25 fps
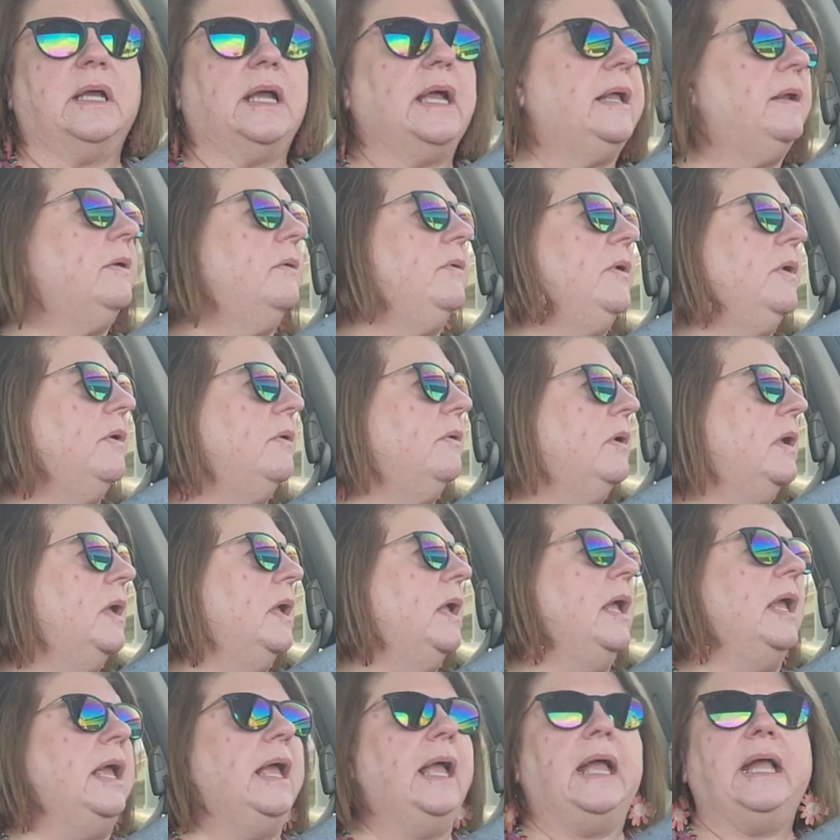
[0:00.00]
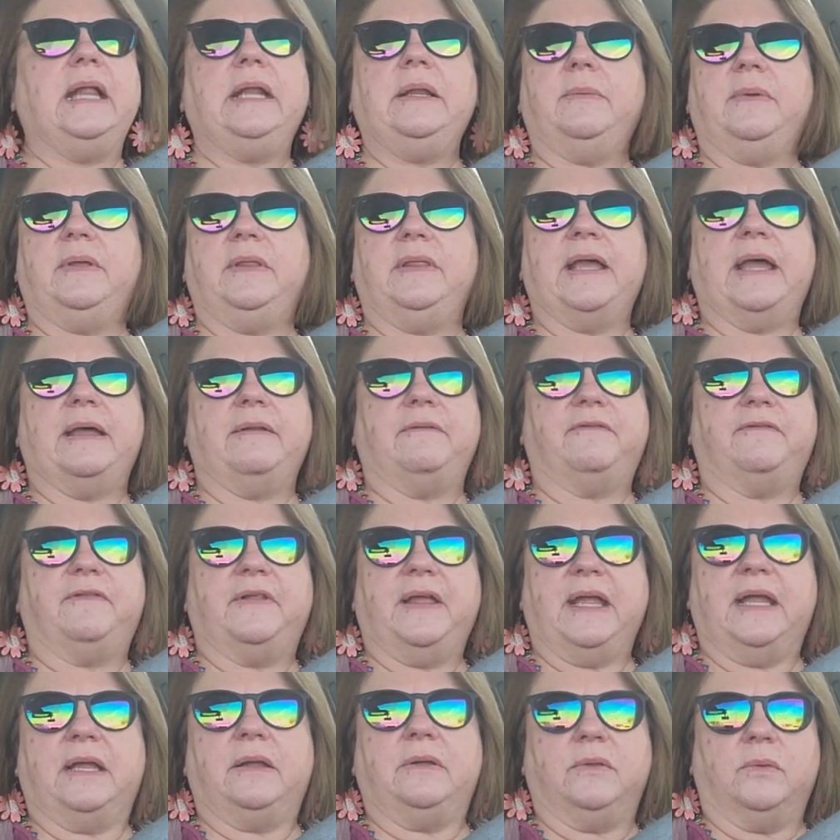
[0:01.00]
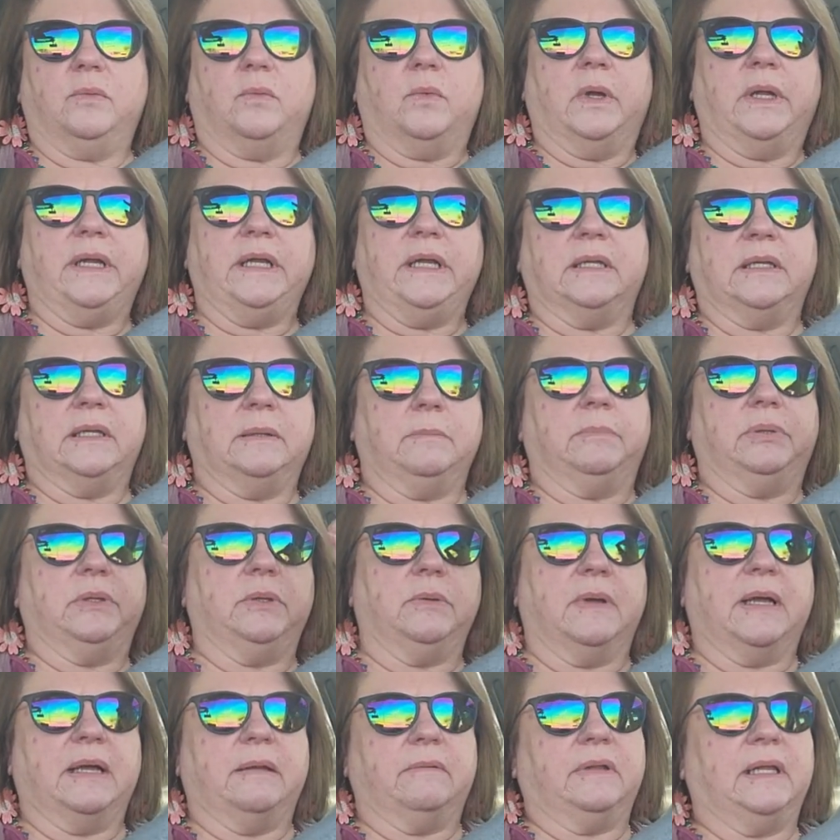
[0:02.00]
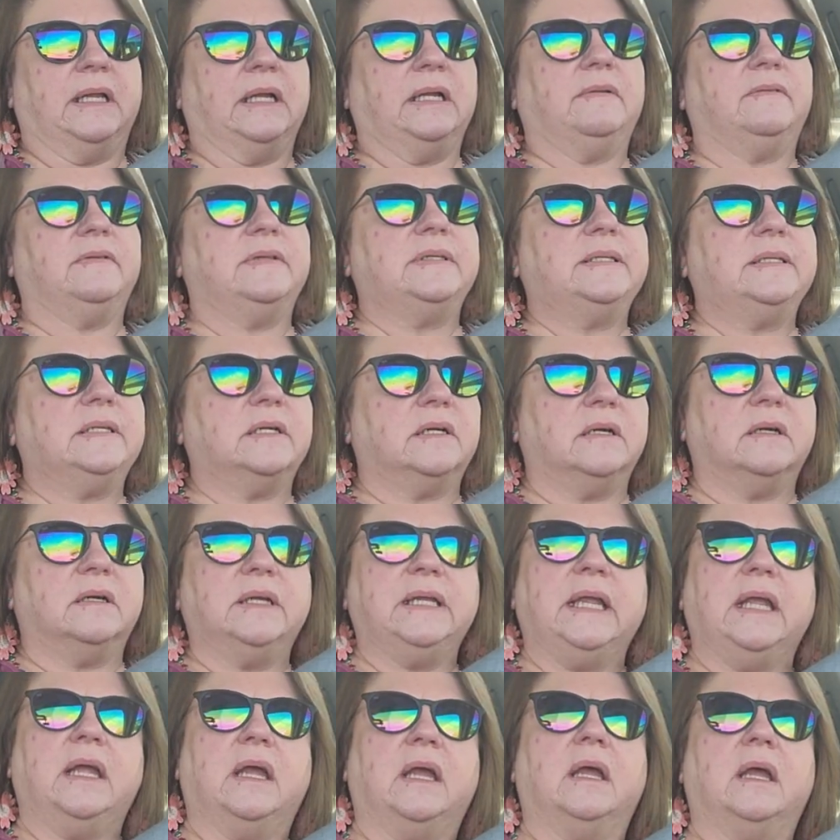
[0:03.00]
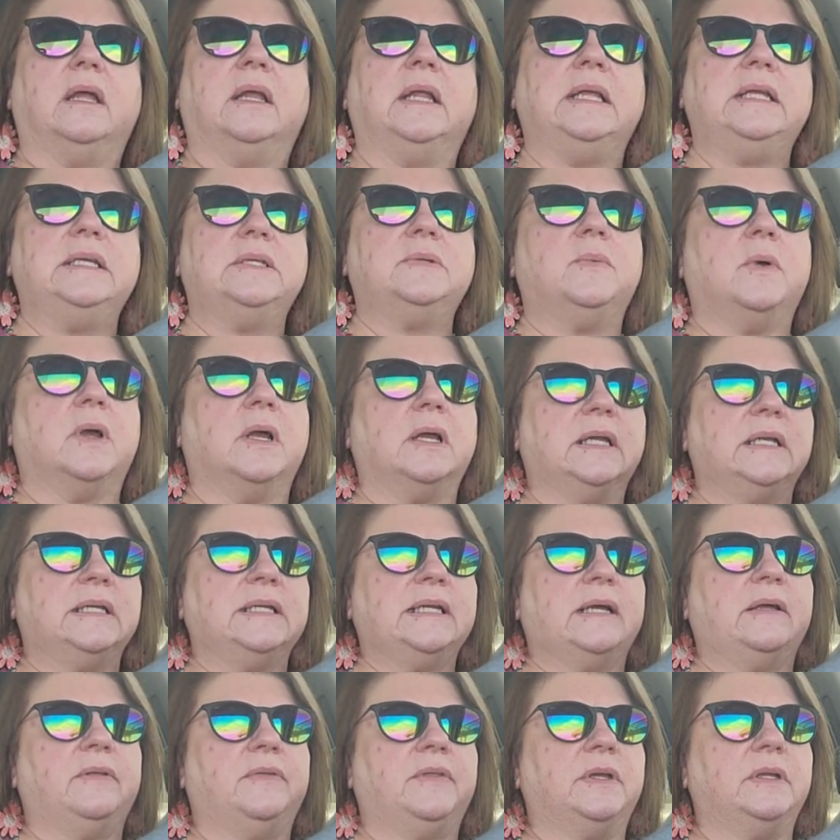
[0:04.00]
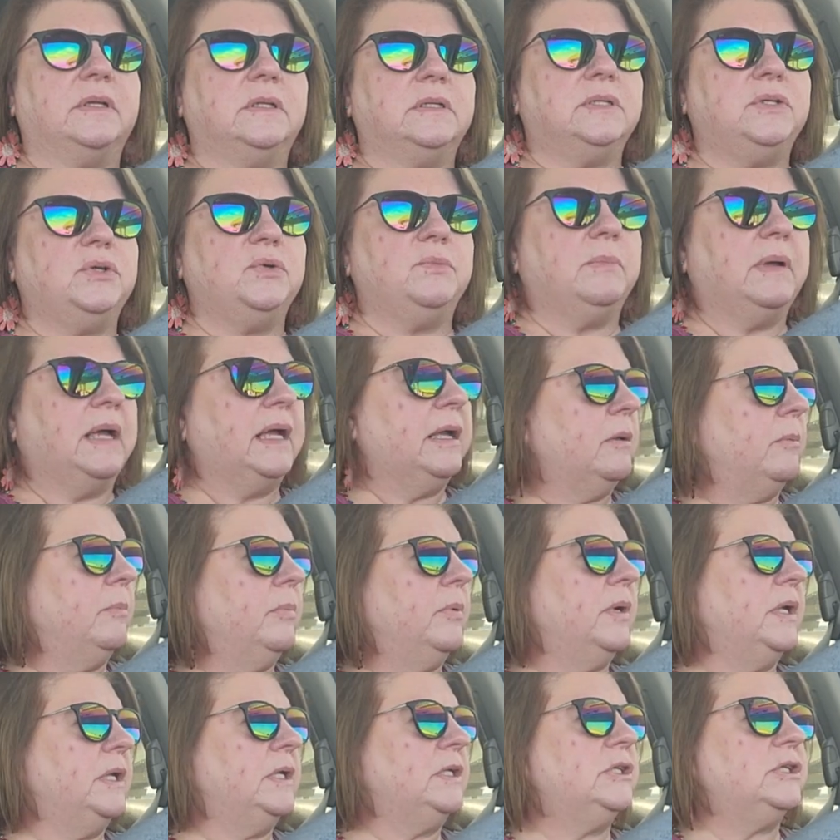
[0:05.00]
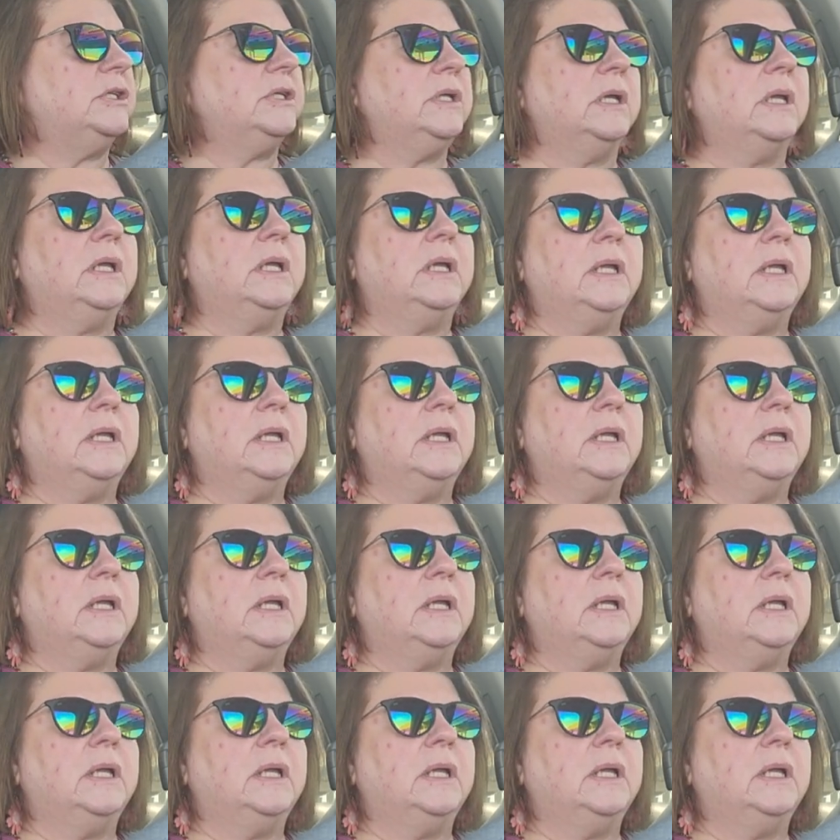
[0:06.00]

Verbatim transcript: I don't know. Anyway, that flag, the white and then blue outline of the star, yeah. He's walking down the two mile bridge.